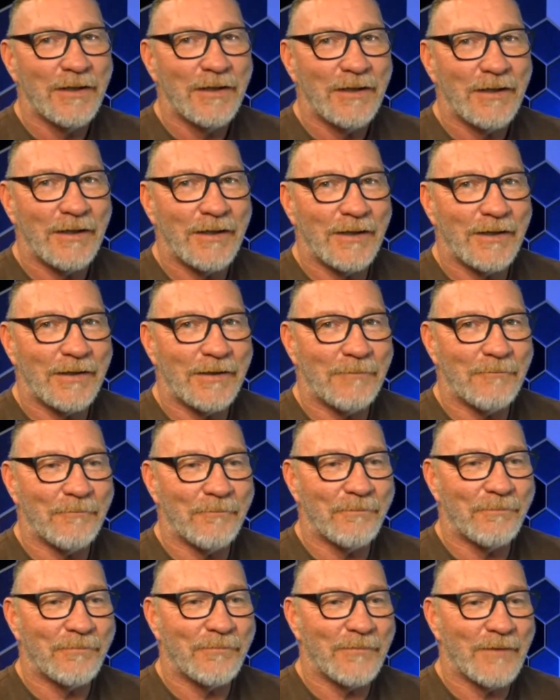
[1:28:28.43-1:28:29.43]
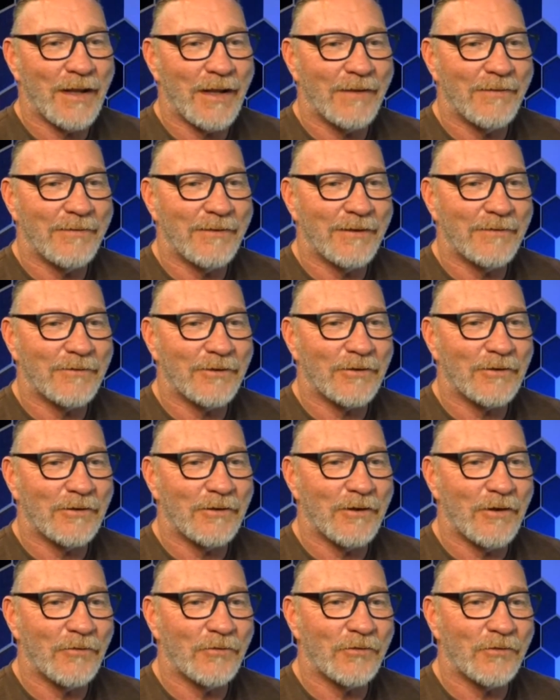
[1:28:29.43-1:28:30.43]
I think the
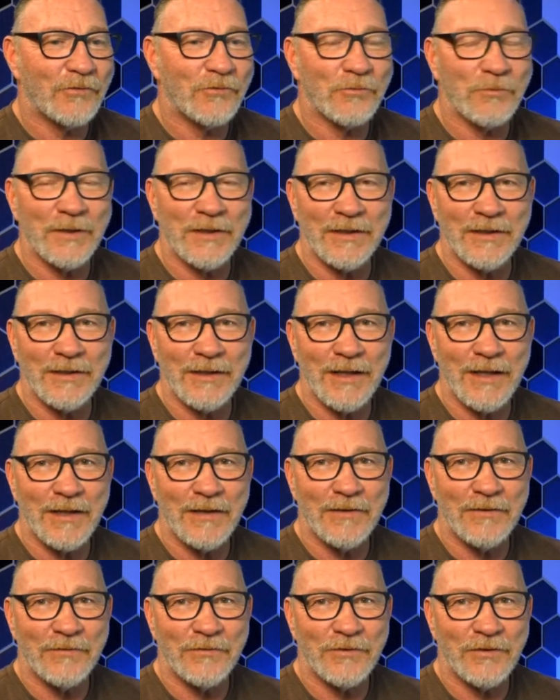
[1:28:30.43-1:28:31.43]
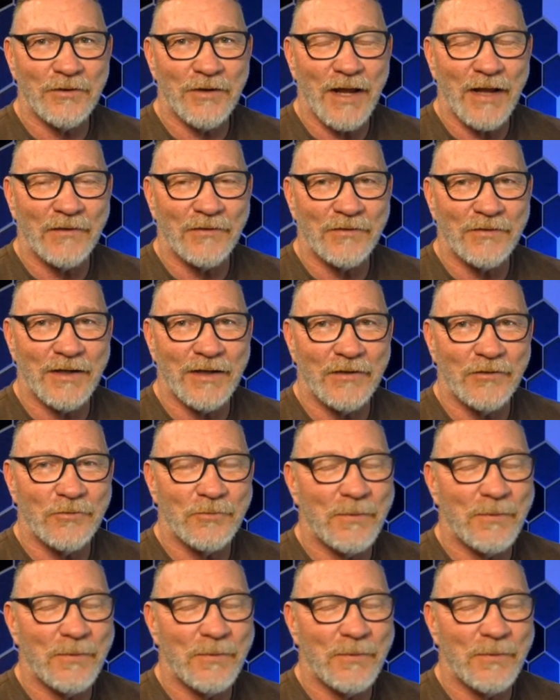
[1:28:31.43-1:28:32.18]
closest we can get is the United States,